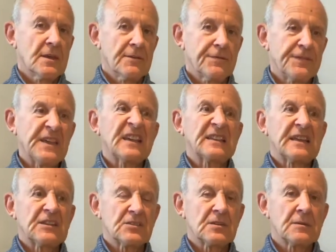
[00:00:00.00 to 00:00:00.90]

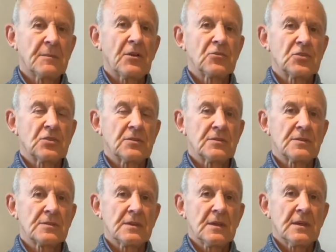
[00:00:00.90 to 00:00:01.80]
feelings and
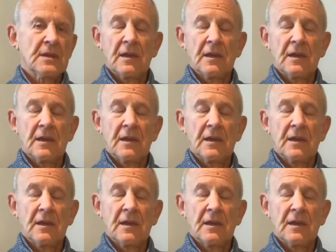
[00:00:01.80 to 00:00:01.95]
emotions,